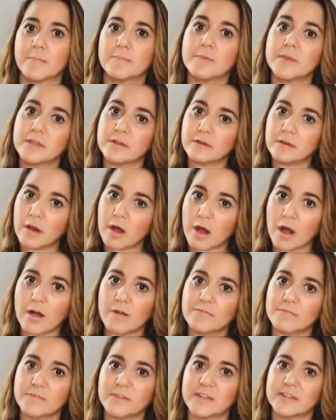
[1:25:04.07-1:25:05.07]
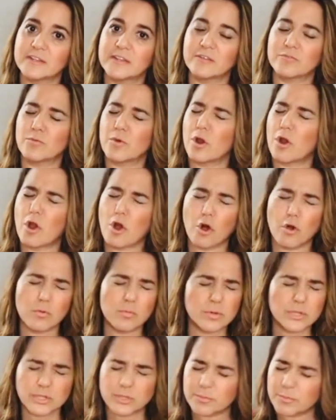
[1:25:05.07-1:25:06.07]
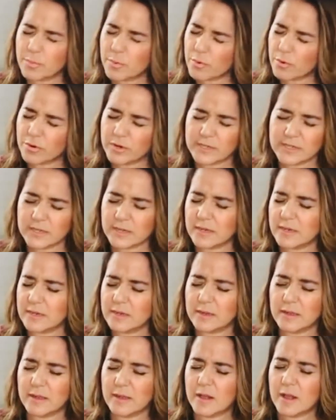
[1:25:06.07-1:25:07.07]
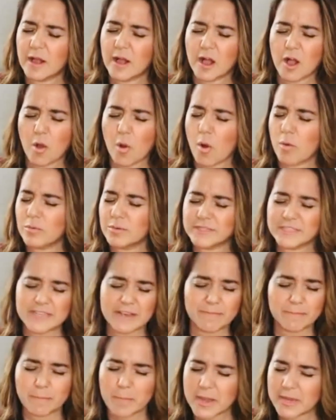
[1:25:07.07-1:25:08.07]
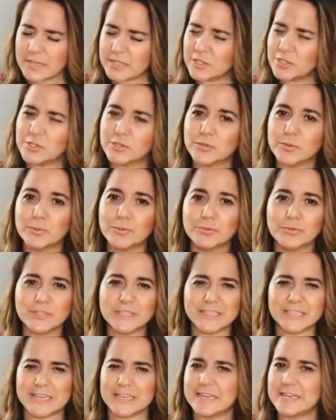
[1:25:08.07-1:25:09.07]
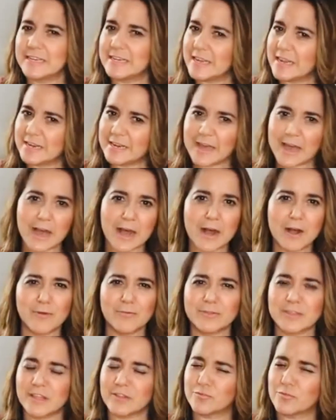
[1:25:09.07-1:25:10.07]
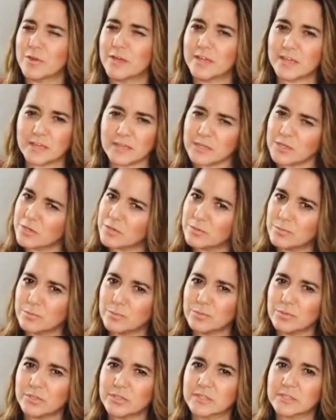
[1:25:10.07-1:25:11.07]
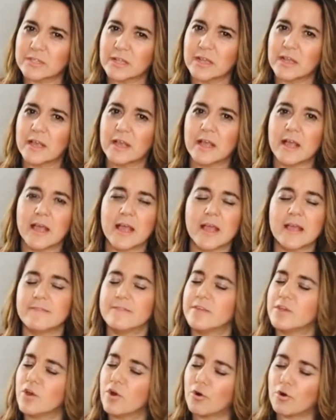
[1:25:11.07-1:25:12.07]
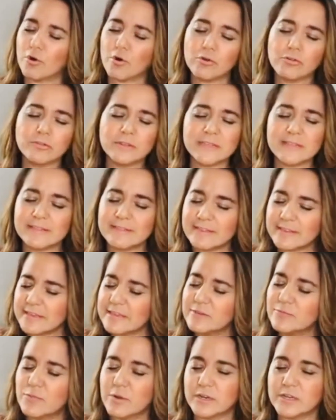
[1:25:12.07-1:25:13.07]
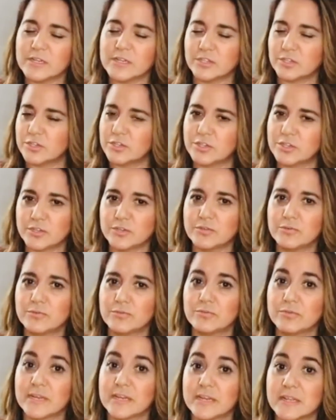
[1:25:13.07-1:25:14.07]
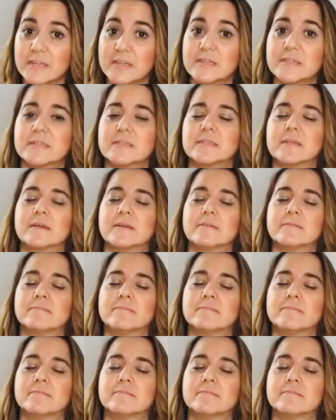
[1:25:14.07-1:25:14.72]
Being confident that we're always supported, we always have many tools in and out that we can use. And the only thing we need to do it is